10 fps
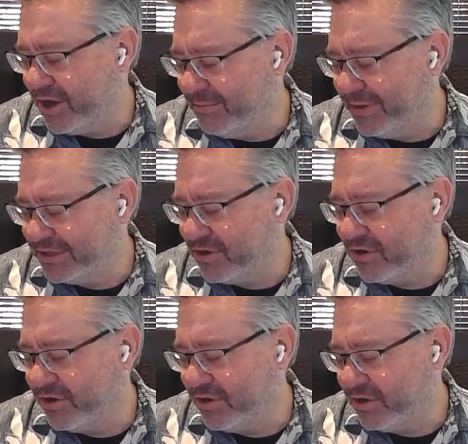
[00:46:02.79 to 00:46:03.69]
but it's
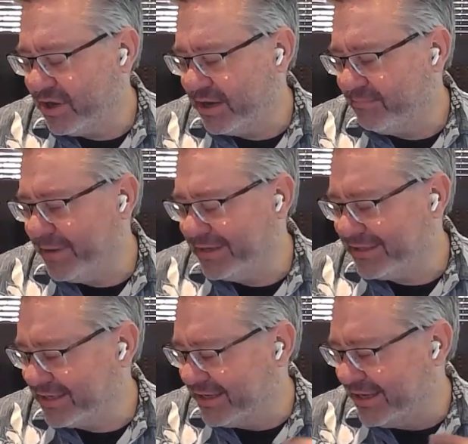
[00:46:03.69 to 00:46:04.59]
harder. Like
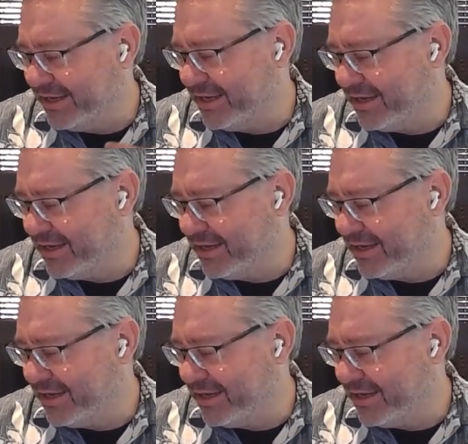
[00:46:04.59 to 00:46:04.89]
basically,